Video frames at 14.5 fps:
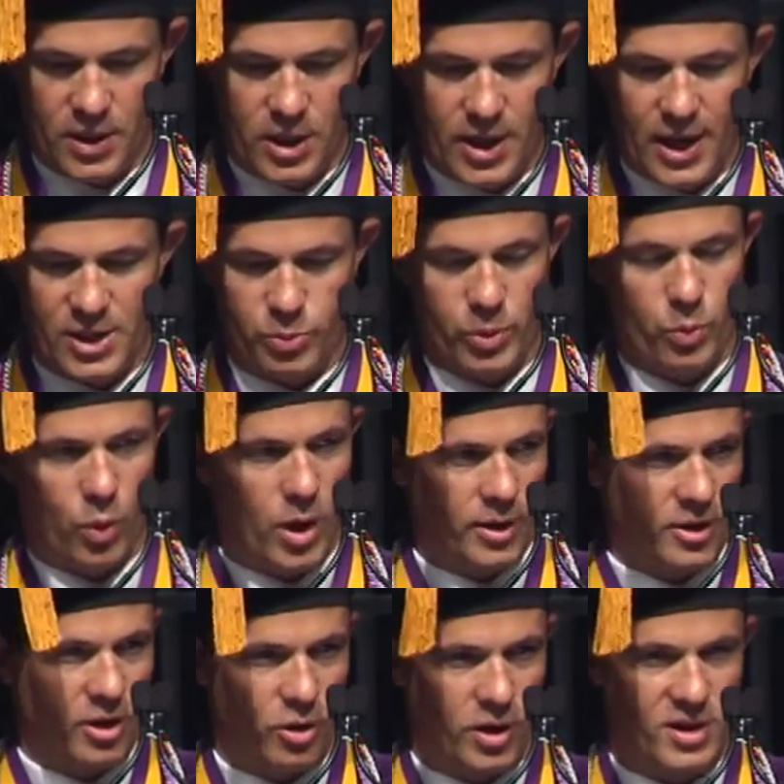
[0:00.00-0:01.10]
As we walk
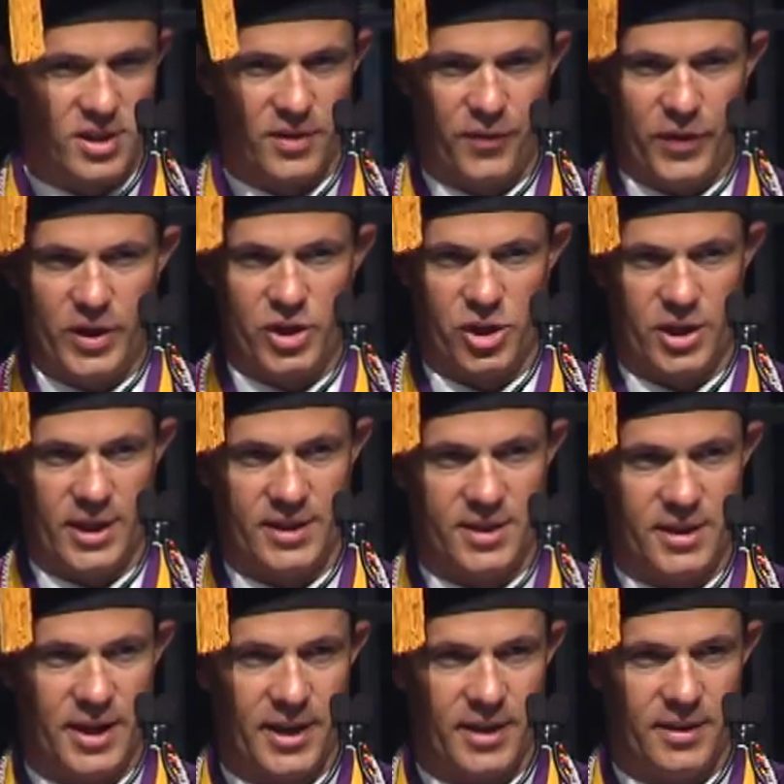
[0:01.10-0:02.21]
across the finish line
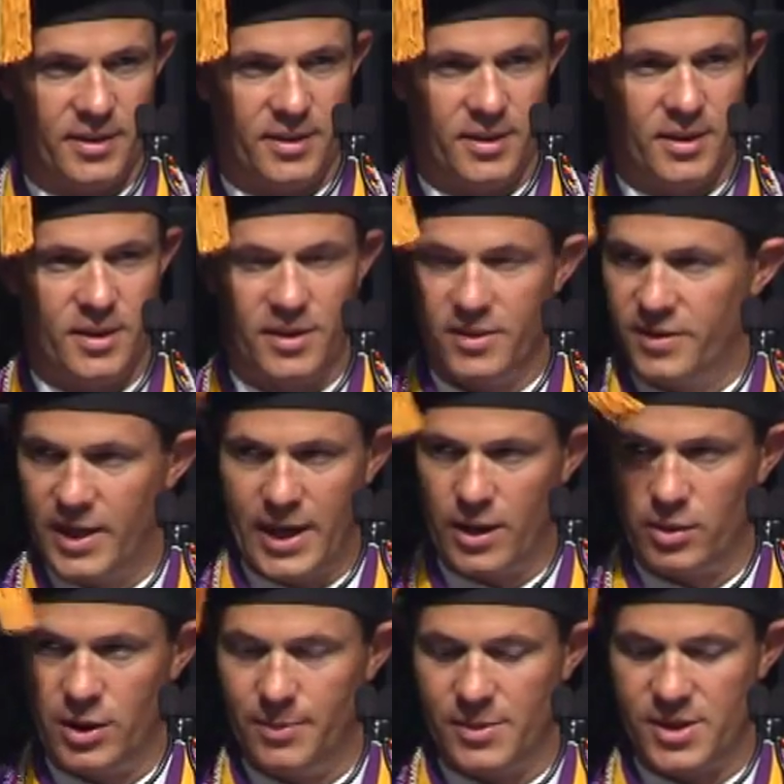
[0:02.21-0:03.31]
today, they are
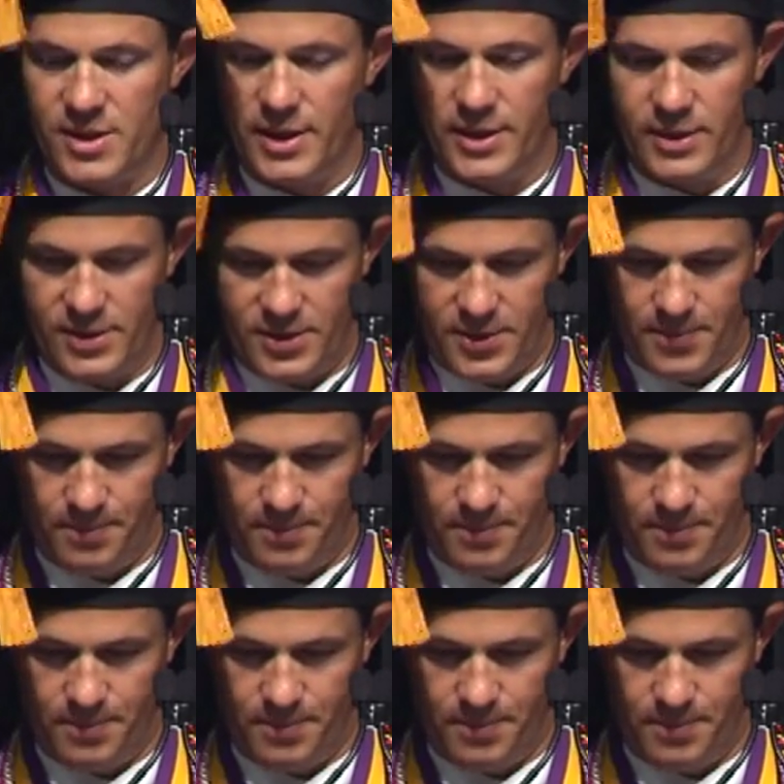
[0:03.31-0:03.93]
all beside us.